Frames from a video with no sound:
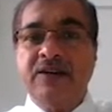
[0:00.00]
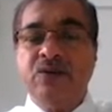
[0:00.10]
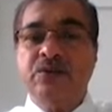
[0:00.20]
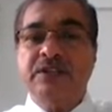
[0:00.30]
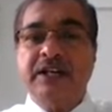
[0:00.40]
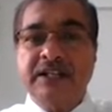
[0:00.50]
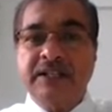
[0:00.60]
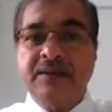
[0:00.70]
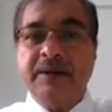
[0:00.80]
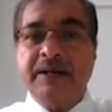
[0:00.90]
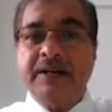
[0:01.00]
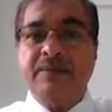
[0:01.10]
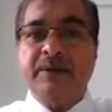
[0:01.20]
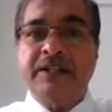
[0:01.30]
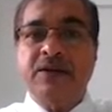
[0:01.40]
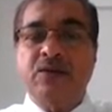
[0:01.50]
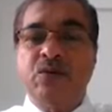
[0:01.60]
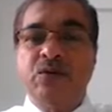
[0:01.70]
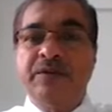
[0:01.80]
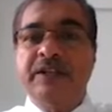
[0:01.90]
to settle the matter by their
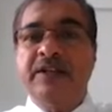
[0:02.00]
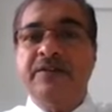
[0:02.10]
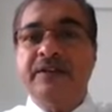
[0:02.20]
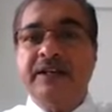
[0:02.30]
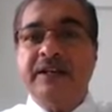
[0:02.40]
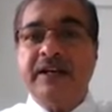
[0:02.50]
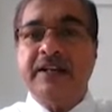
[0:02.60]
own within a week.